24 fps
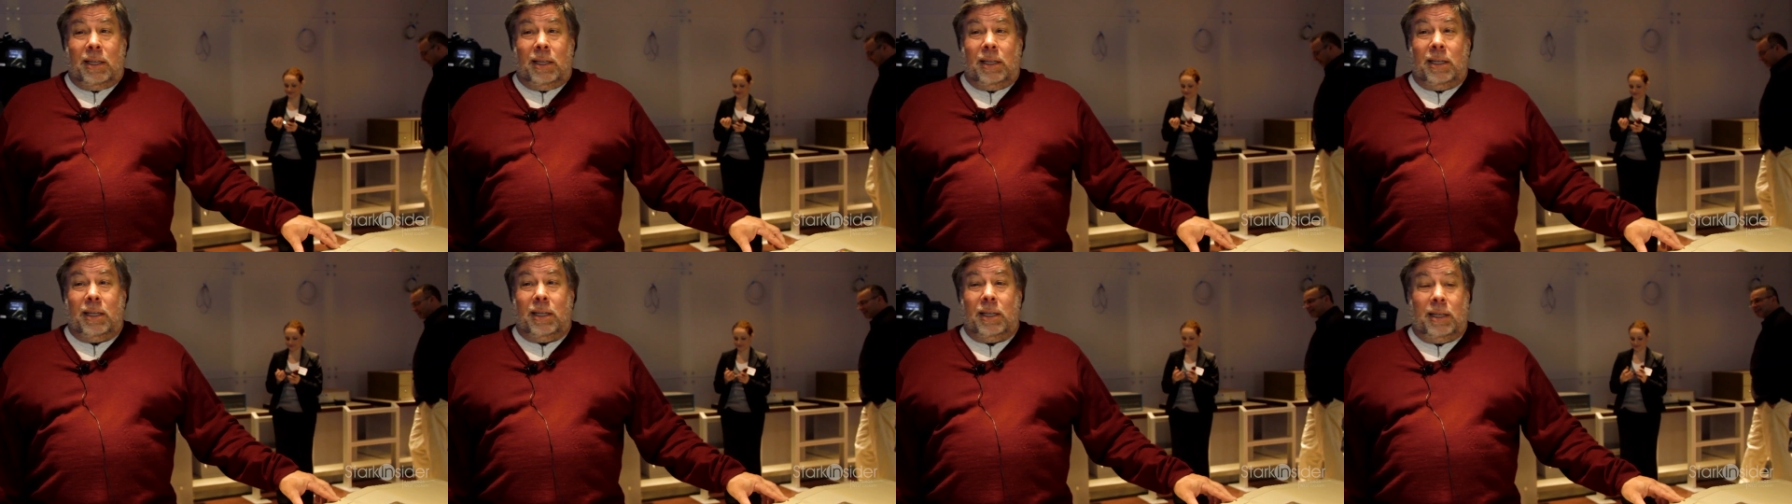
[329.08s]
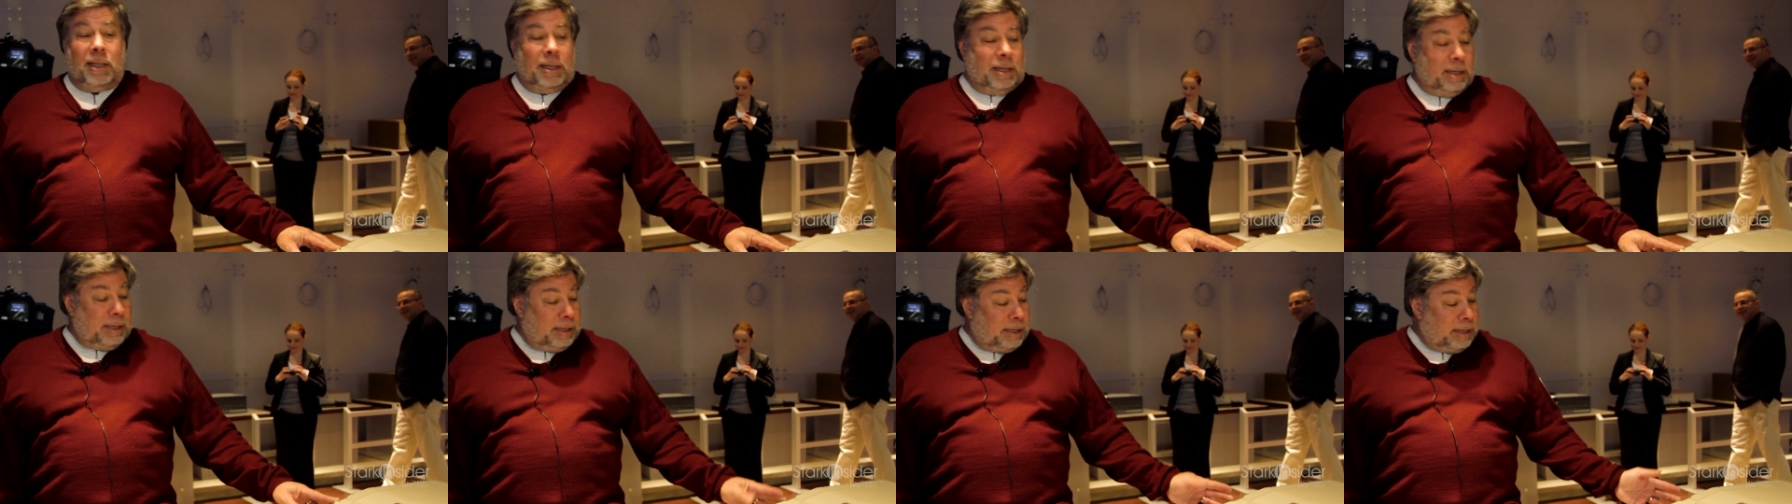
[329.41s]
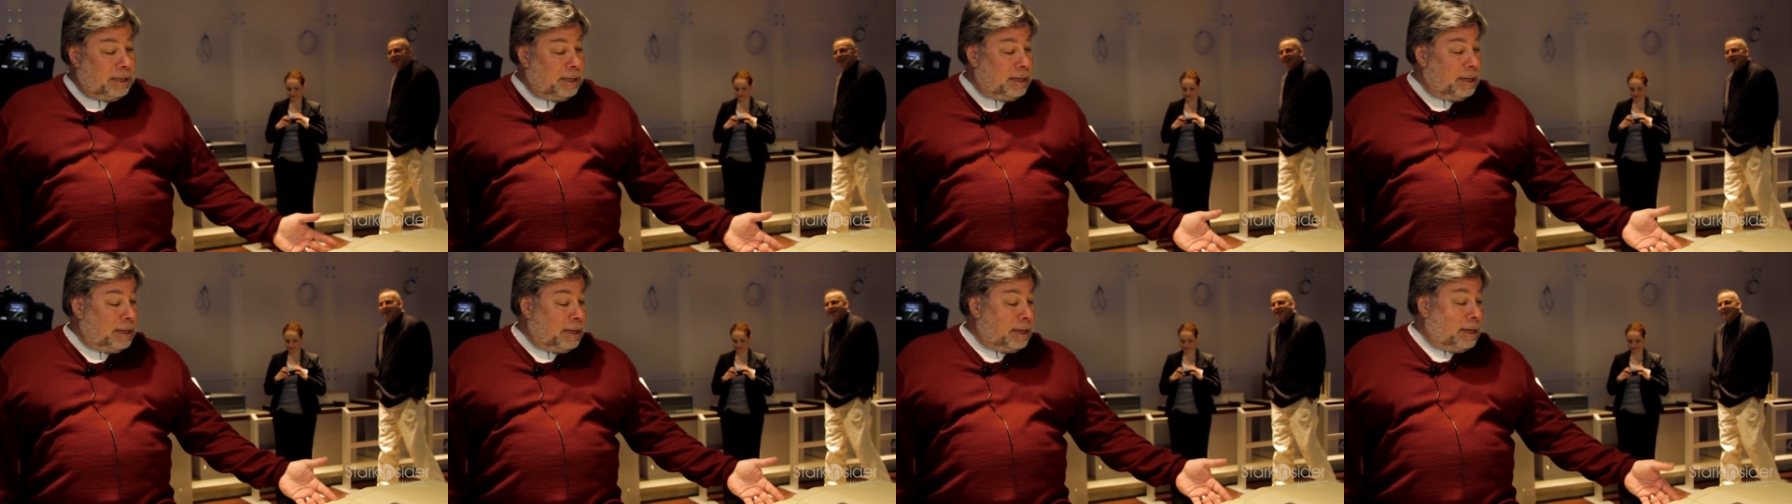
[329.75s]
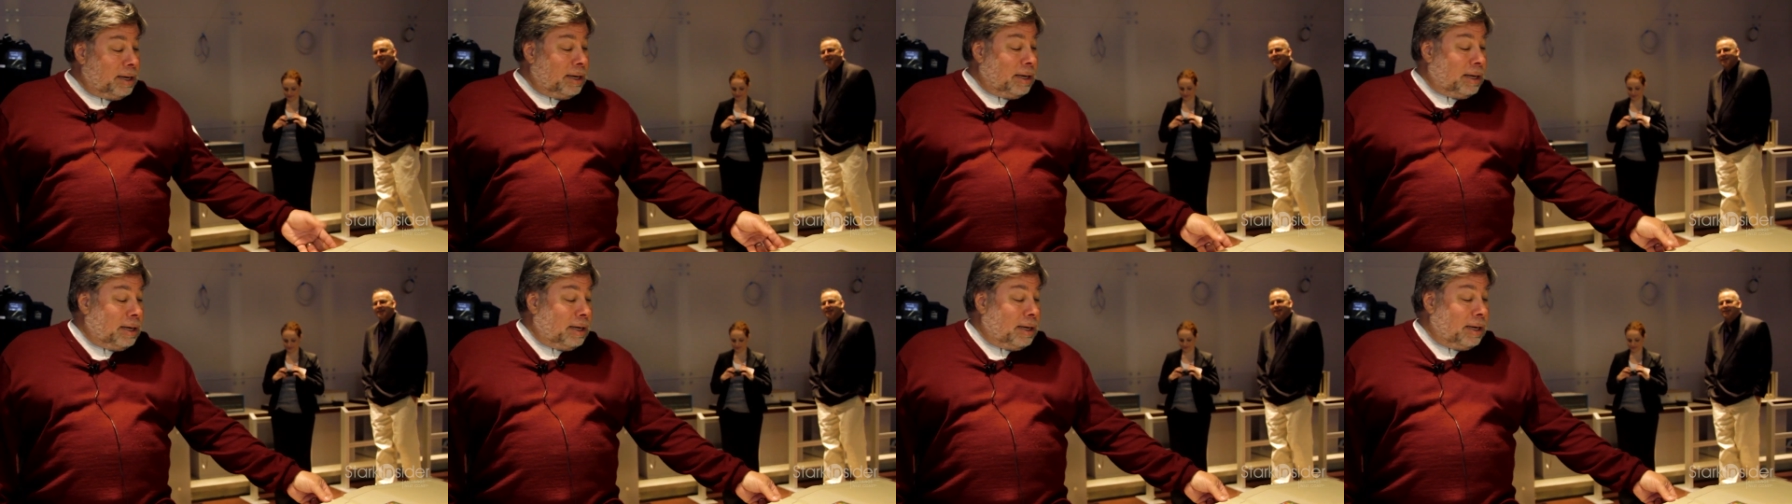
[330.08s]
uh, it was one of the,
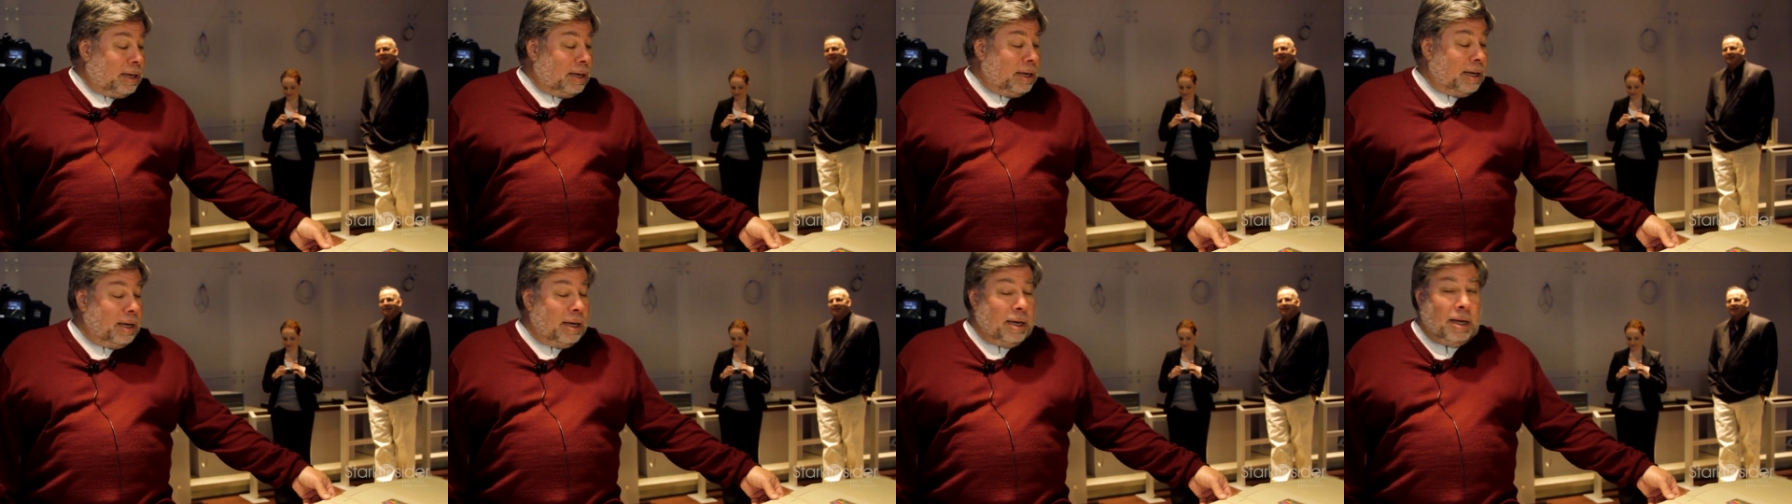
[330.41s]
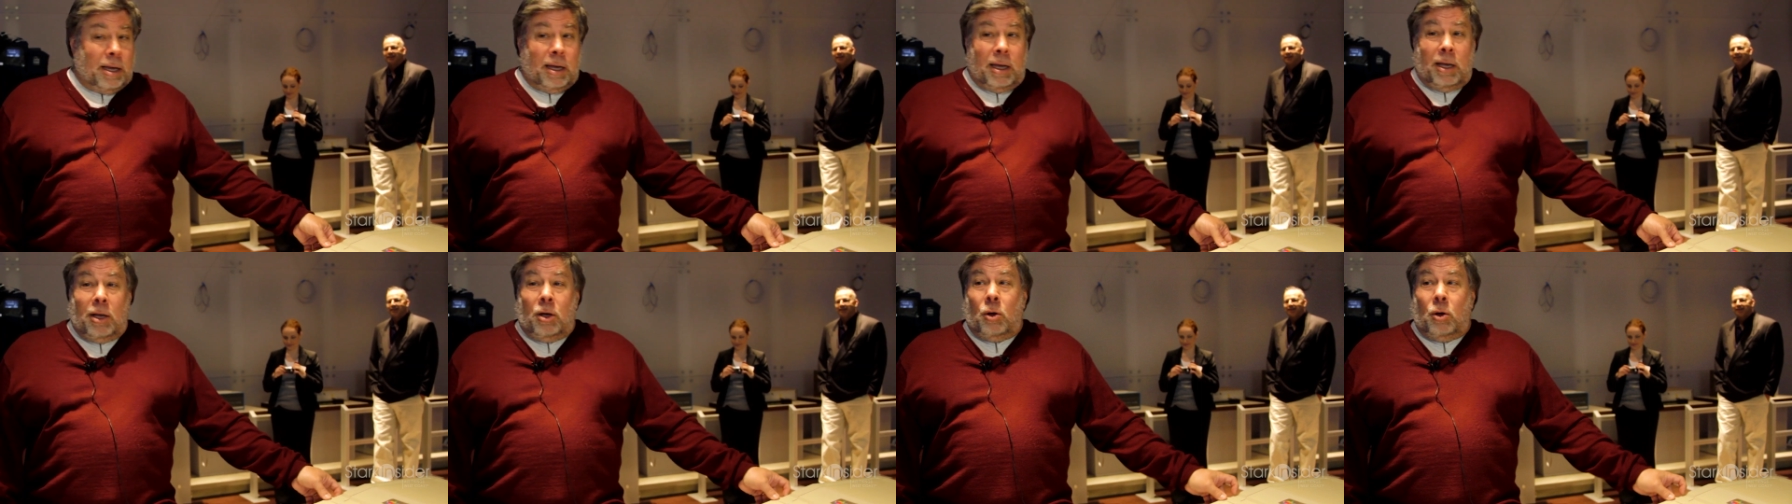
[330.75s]
the, highlights of my life.